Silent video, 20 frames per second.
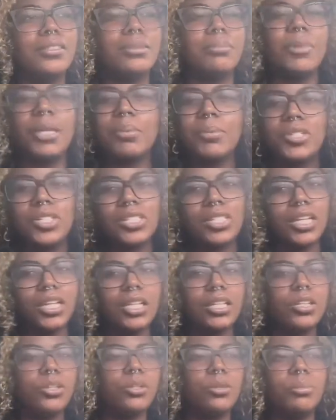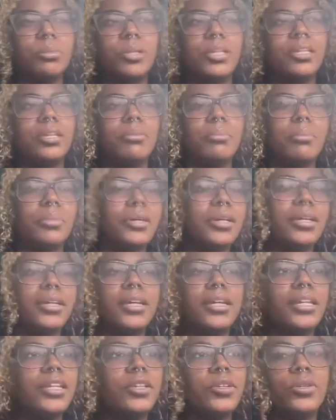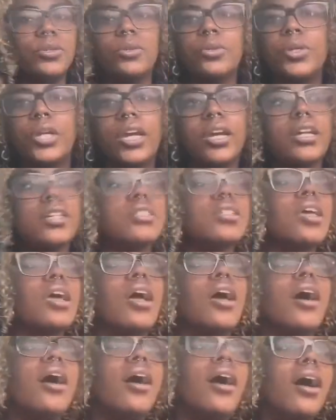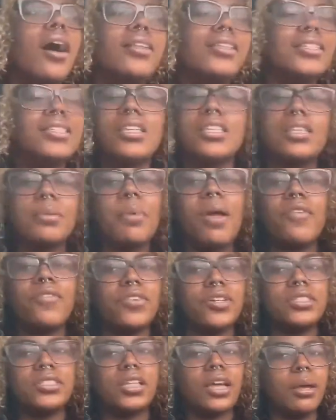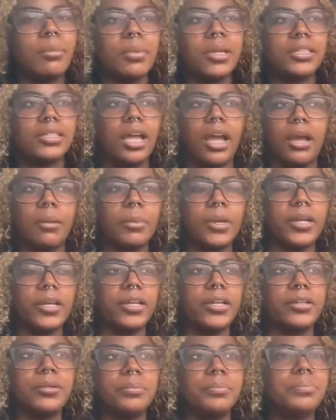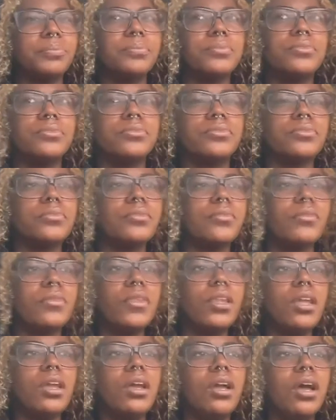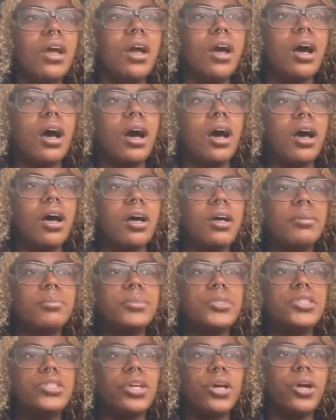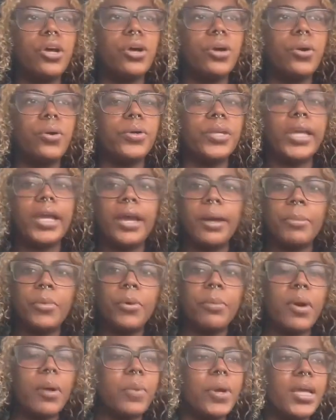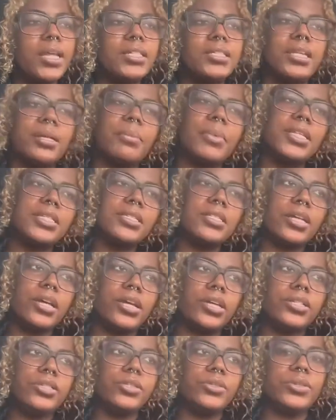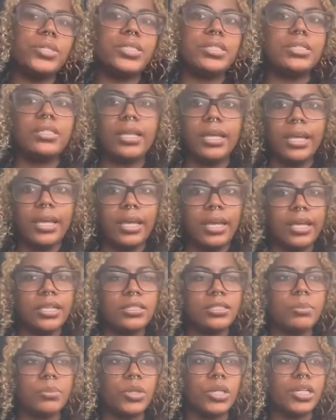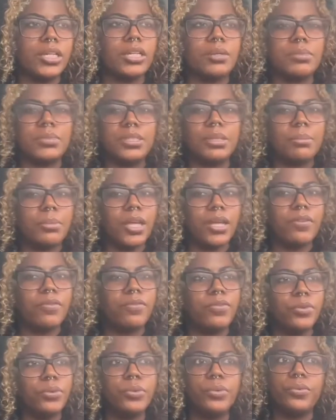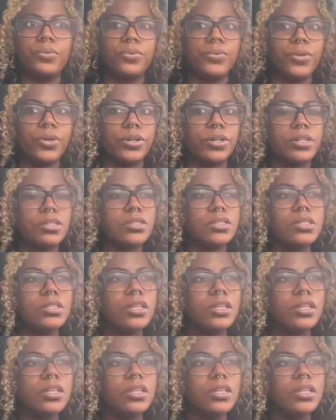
Maybe just like a little bit, but anywho, who cares? This isn't my first time like dyeing my hair. Um, so yeah, I'm on my way to take my son to his dad's. I'm gonna get him some like food first.